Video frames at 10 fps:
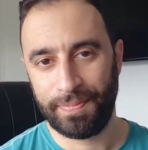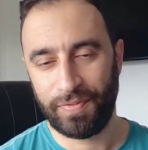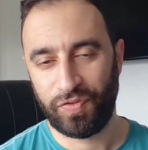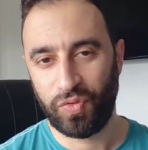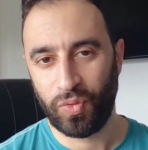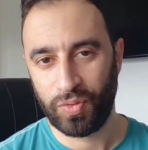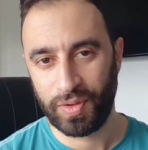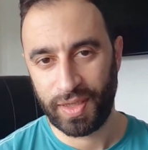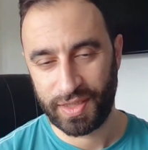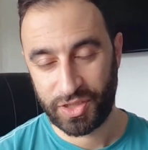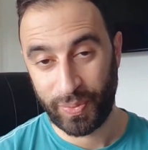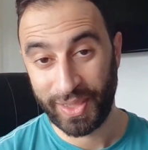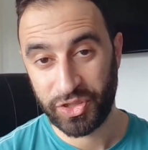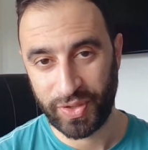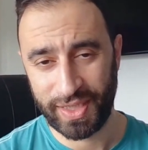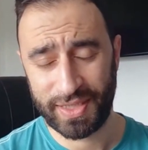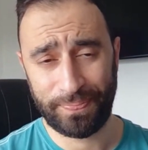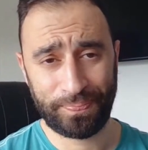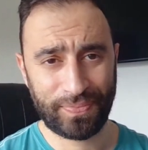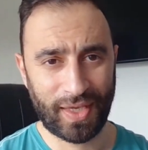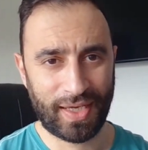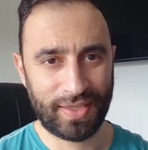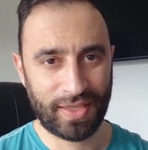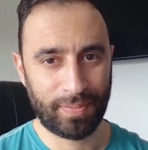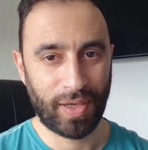for swing trades, and